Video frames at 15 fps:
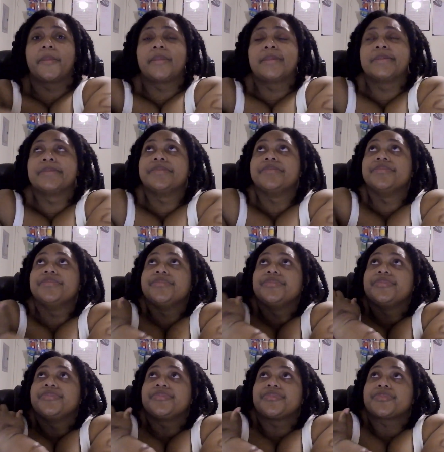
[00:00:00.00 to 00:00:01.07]

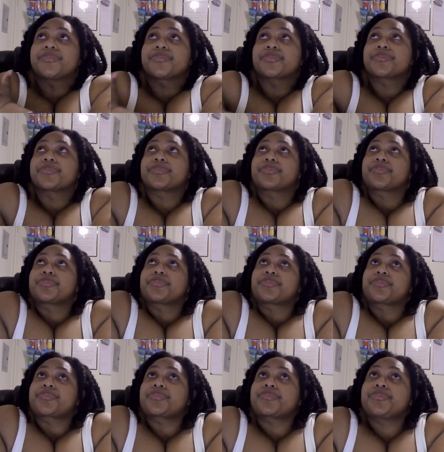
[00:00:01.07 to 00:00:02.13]

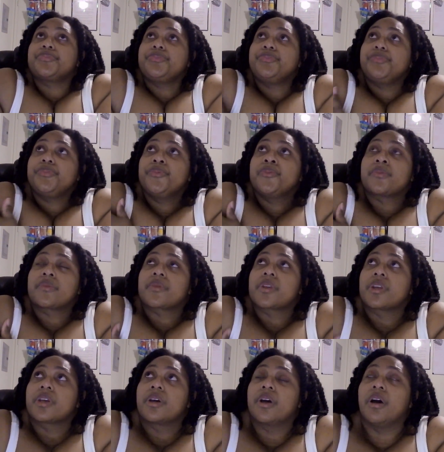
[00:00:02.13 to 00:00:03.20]

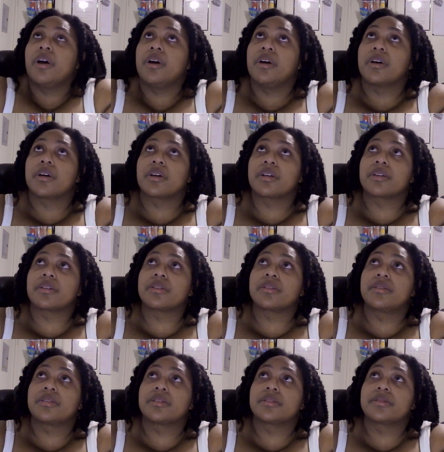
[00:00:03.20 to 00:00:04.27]

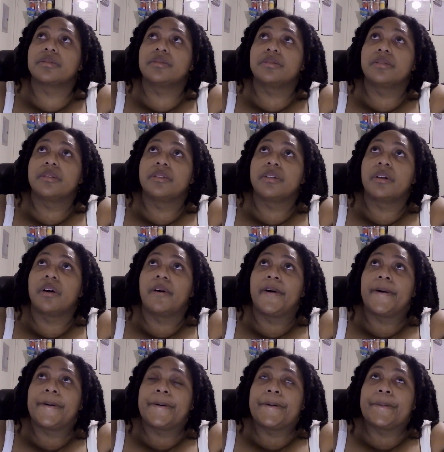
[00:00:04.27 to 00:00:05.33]

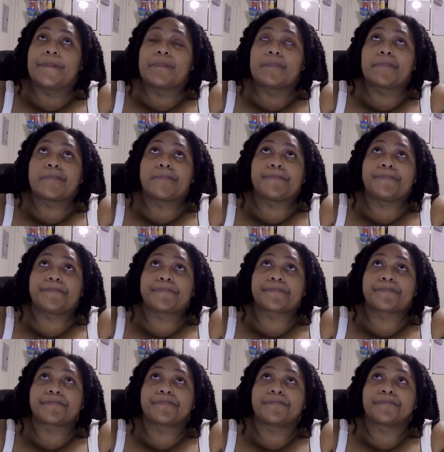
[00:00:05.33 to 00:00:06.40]

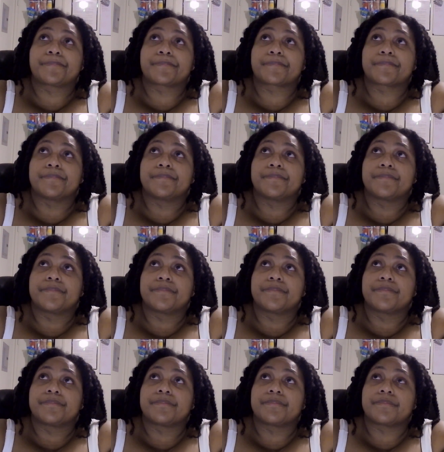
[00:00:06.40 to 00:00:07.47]

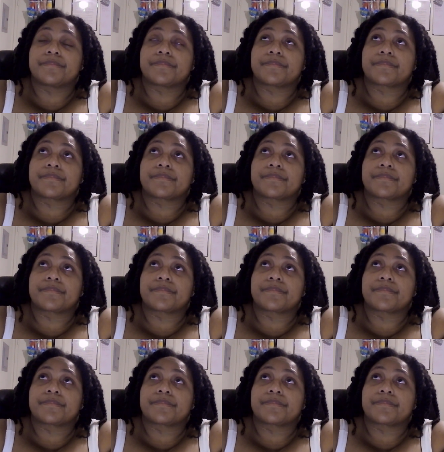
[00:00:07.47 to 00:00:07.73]
[no speech]